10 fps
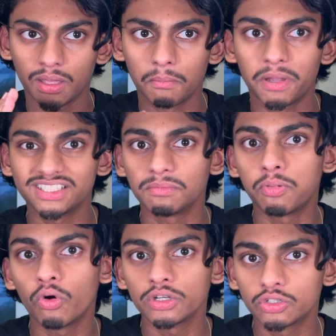but it's
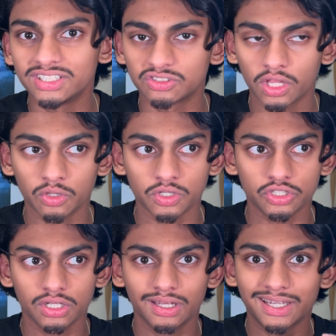important to
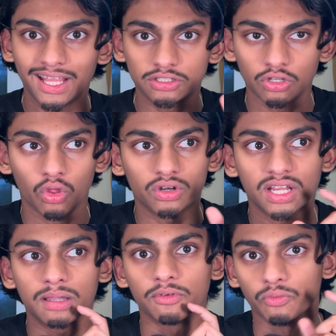distinguish takes a long
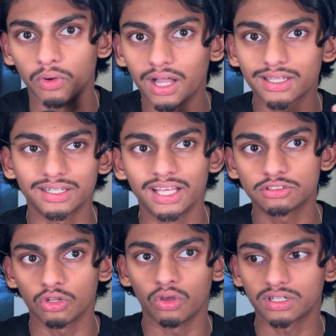time of work and takes
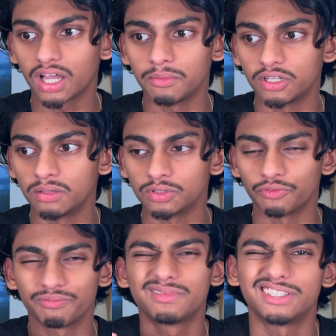a long time in terms of
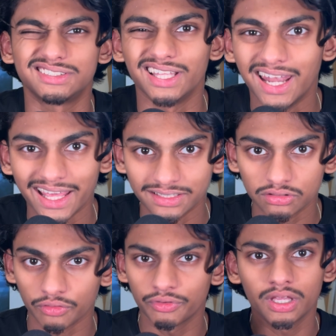just delays
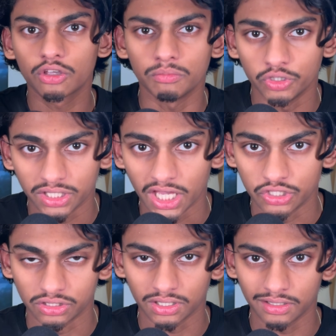of
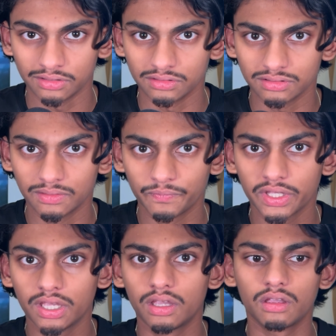communication cycles.
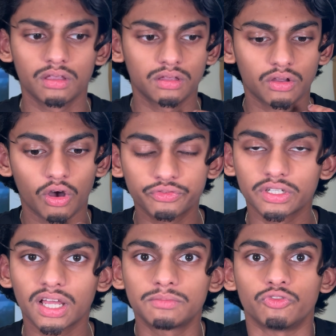
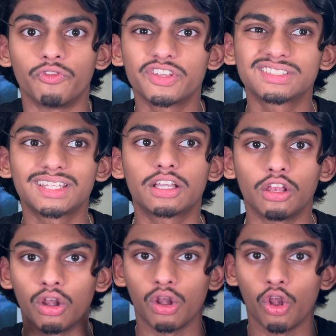Oftentimes, revisions take
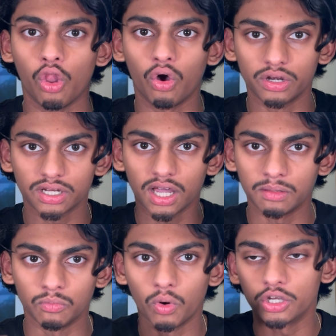a long
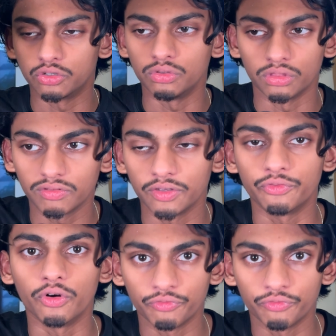time, 1, 2, 3, 4,